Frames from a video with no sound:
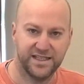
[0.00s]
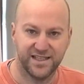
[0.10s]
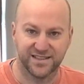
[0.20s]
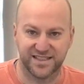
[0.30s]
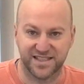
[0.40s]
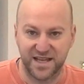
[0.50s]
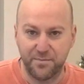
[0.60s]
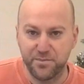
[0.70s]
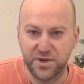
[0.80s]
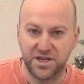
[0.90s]
It's
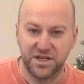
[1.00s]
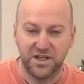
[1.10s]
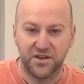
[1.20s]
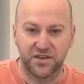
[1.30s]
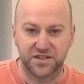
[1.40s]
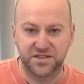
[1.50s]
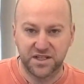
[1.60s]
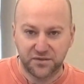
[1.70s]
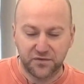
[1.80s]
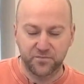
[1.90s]
December the
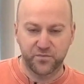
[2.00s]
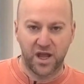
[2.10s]
6th,